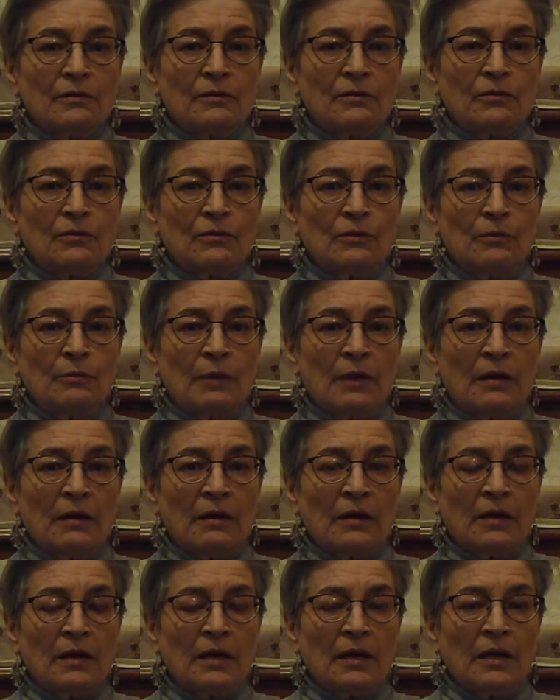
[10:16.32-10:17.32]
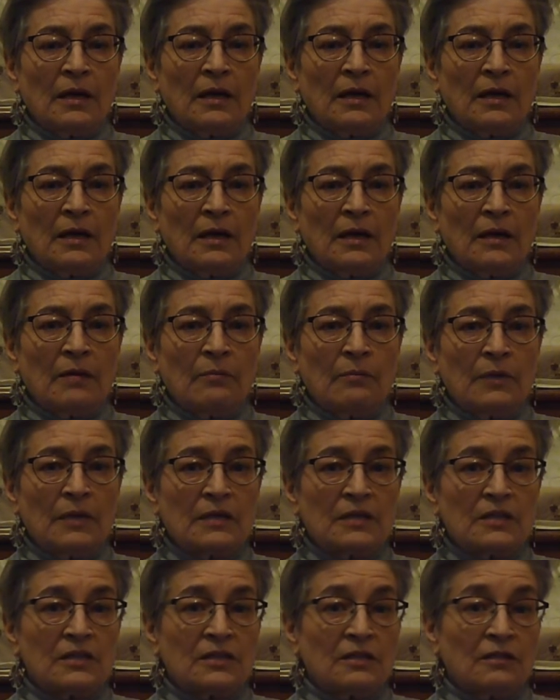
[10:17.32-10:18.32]
to America, I
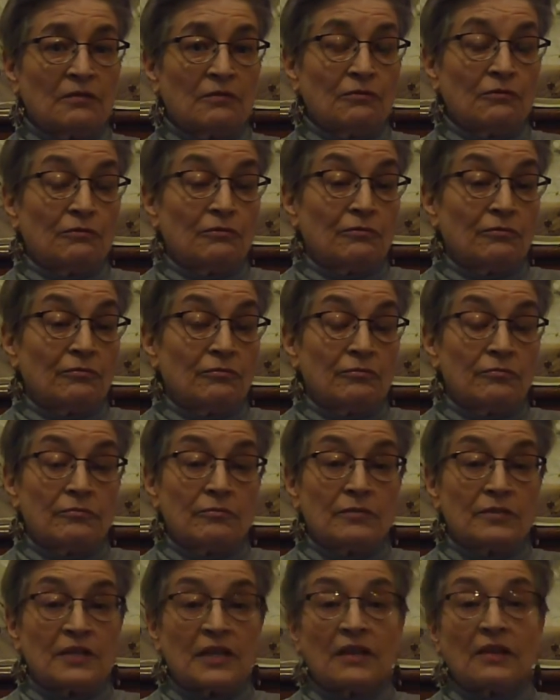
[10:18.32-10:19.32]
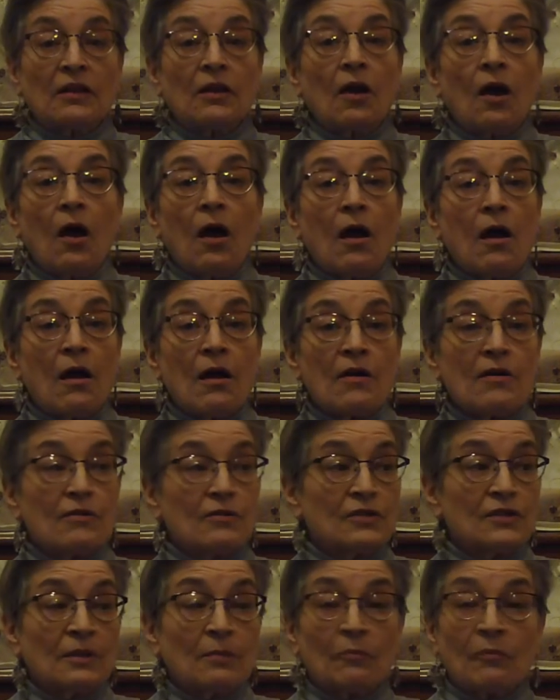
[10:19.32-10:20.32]
must have sent a card or
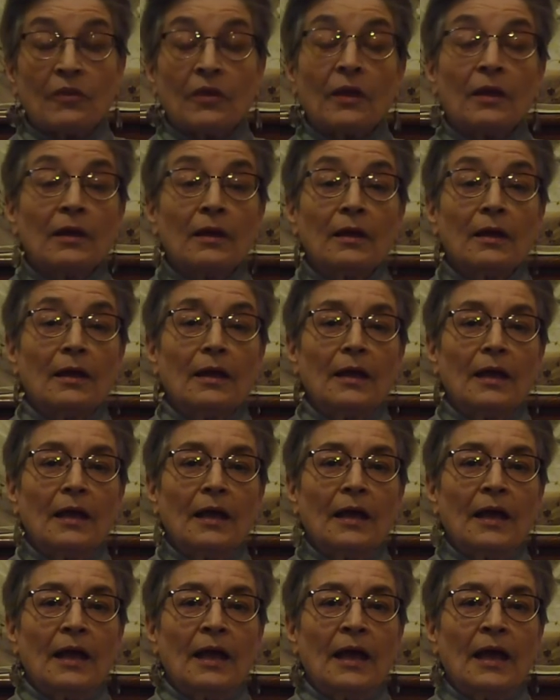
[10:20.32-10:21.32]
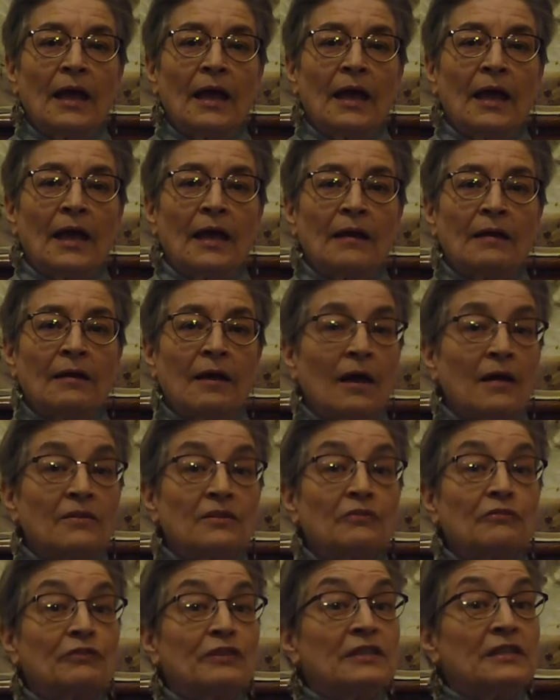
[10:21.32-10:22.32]
something and gone to
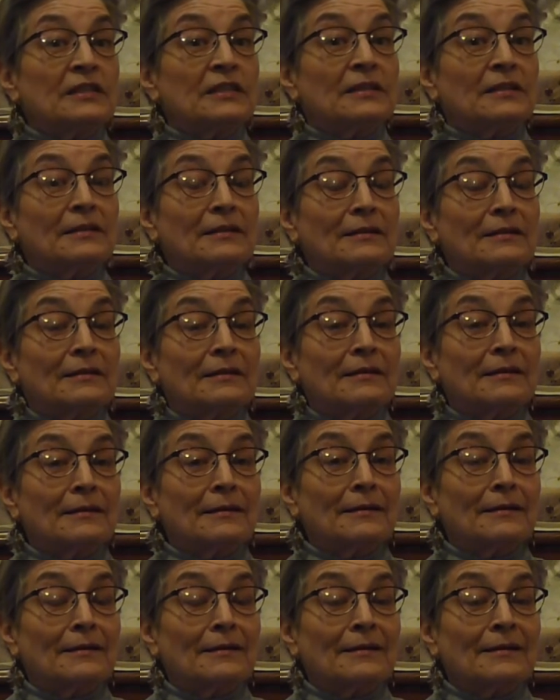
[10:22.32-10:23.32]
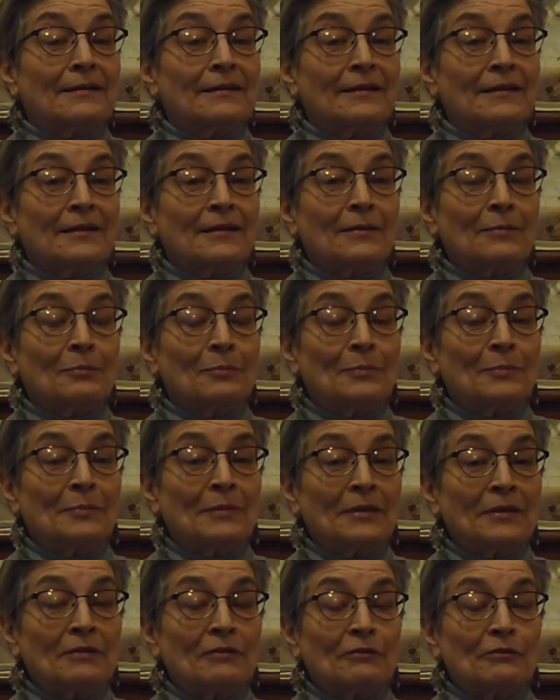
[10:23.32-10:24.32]
visit. A little
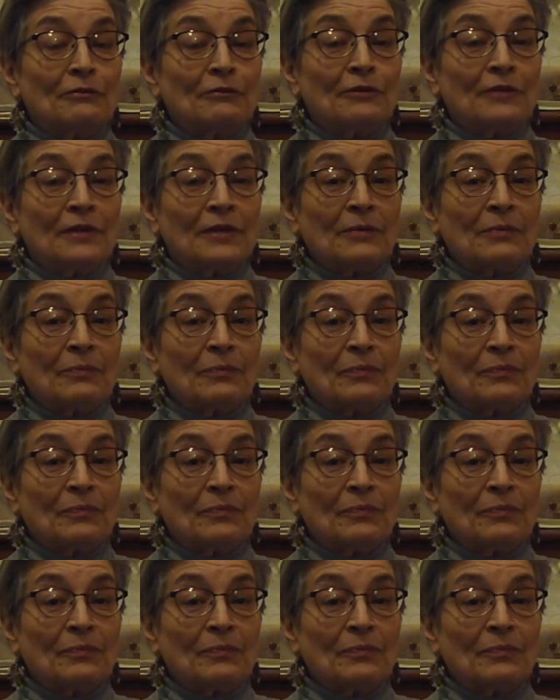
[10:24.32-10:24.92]
bit of